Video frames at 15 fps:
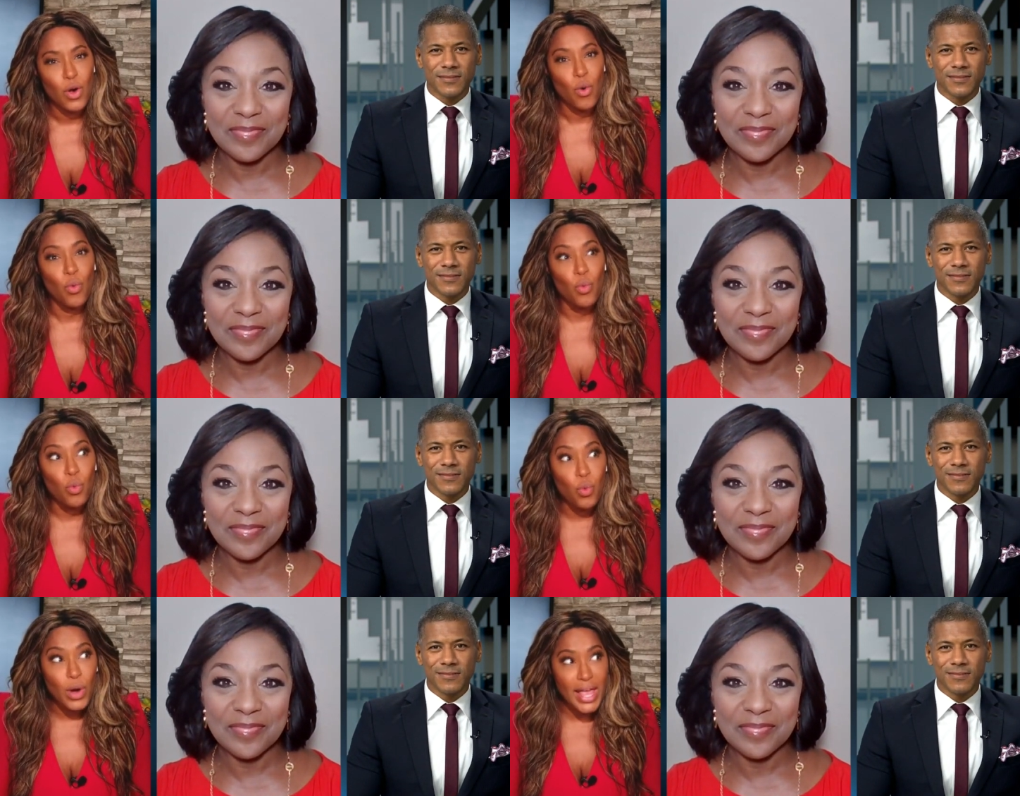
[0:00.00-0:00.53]

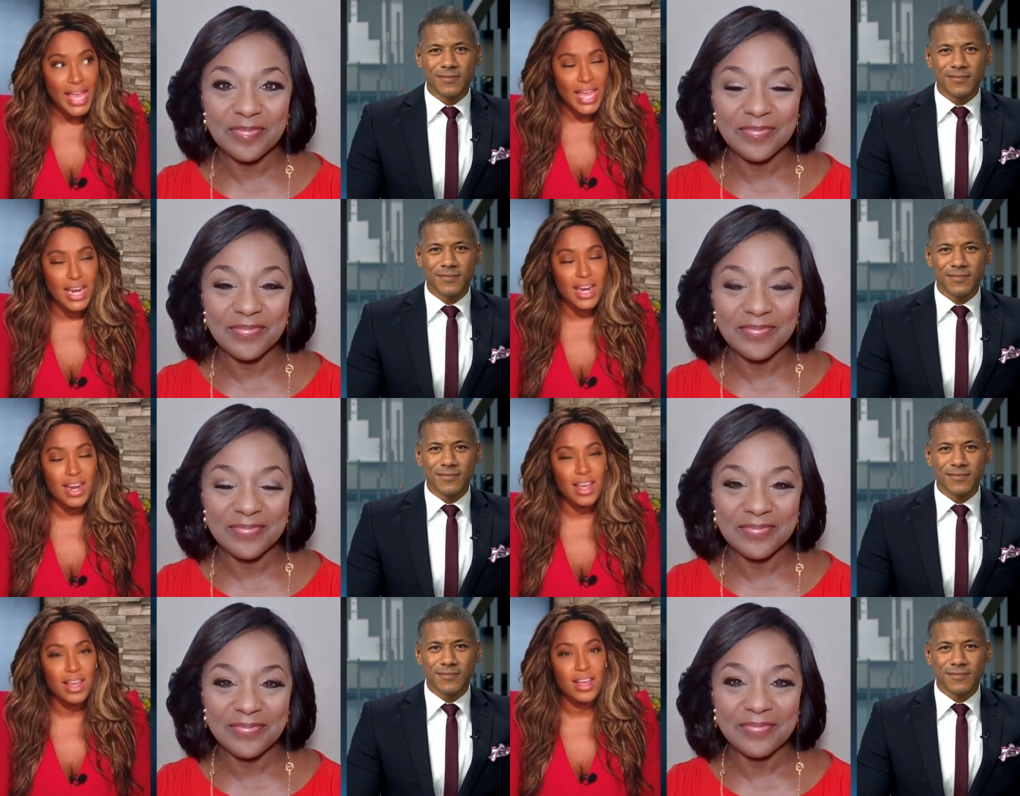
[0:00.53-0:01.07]

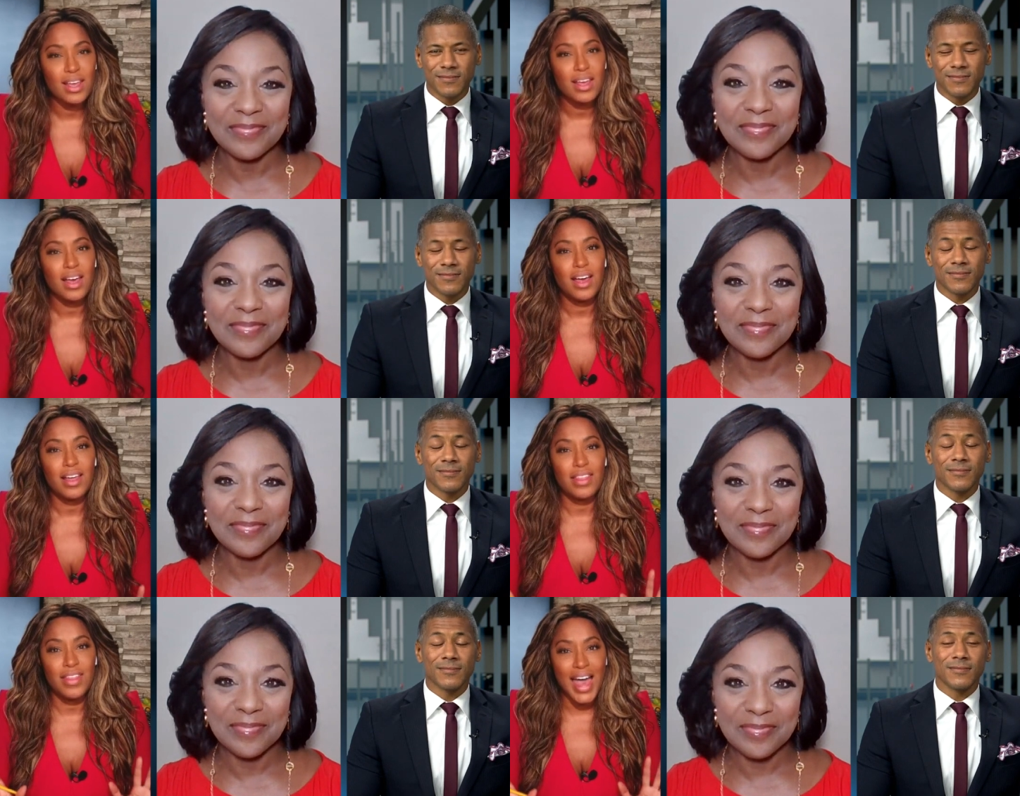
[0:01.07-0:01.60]
Speaker 1: win
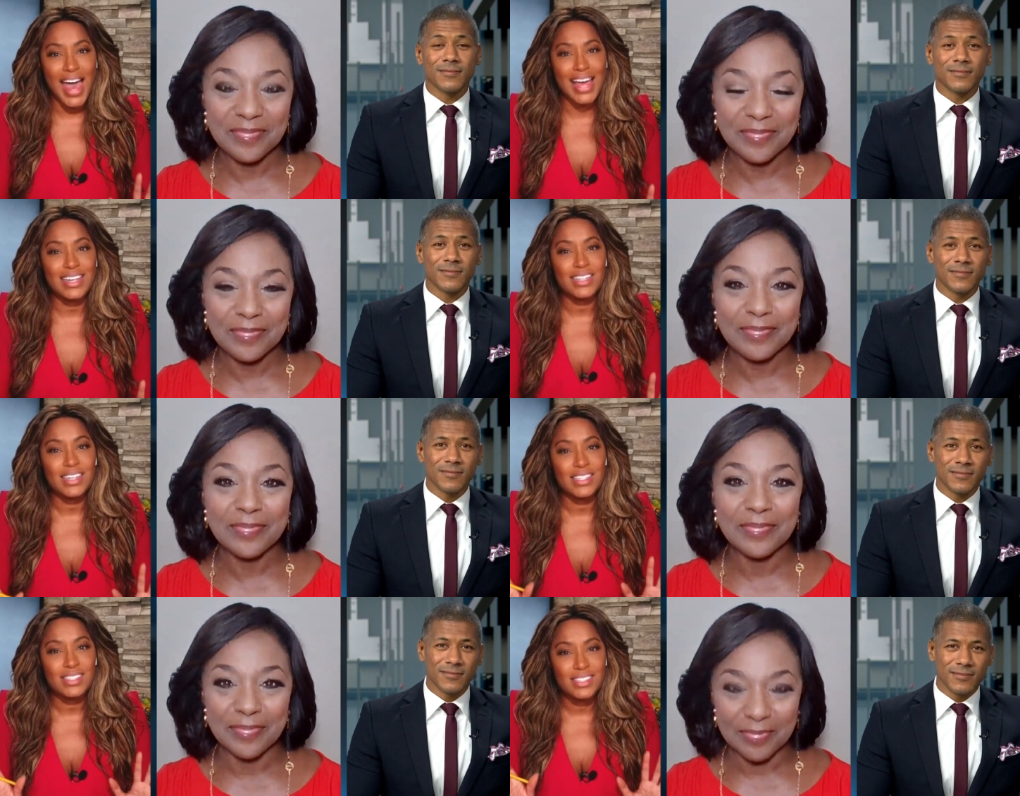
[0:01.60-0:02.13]
mm. that
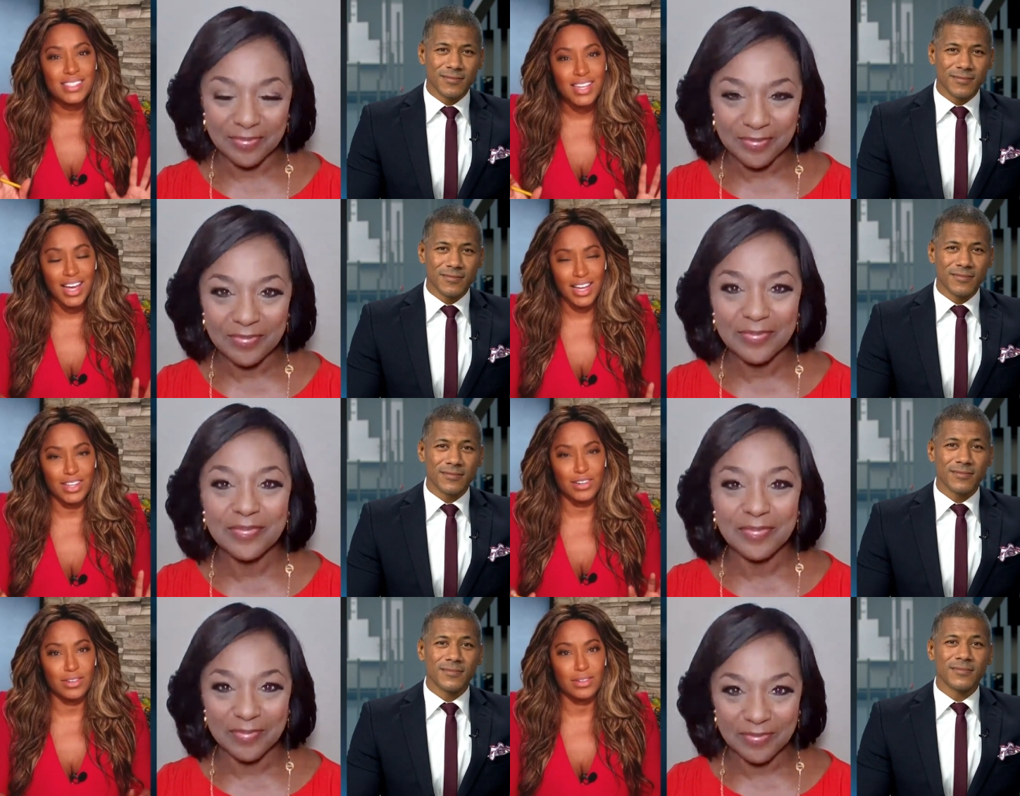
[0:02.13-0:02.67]

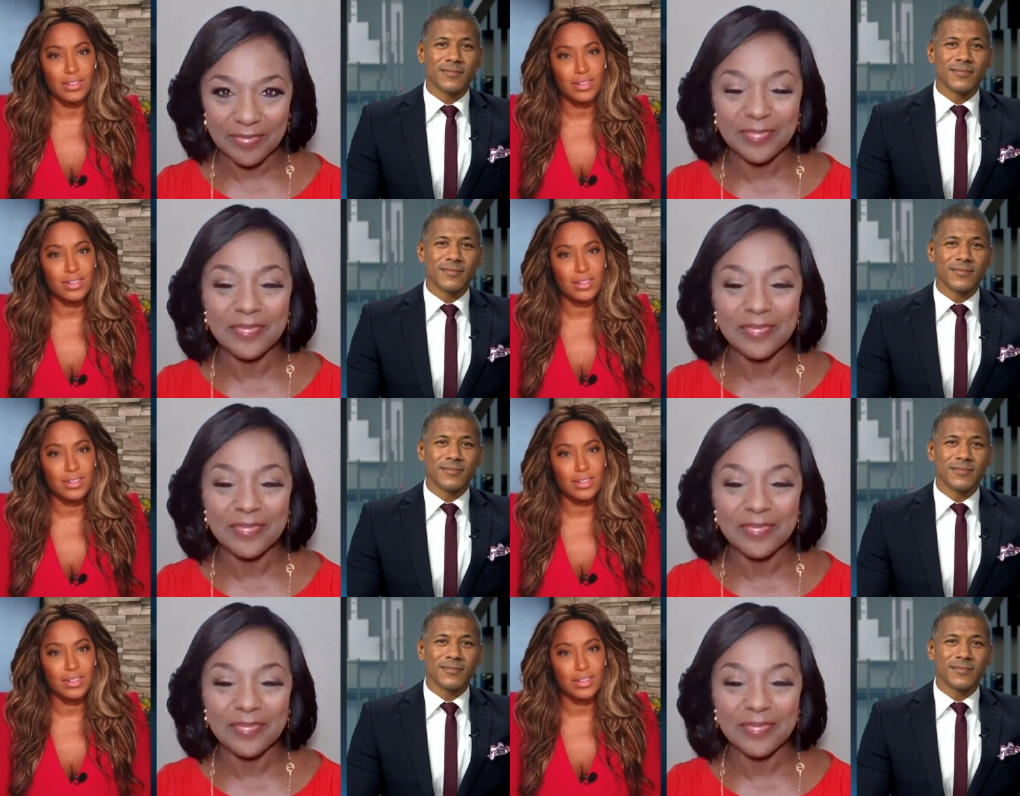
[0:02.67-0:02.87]
title?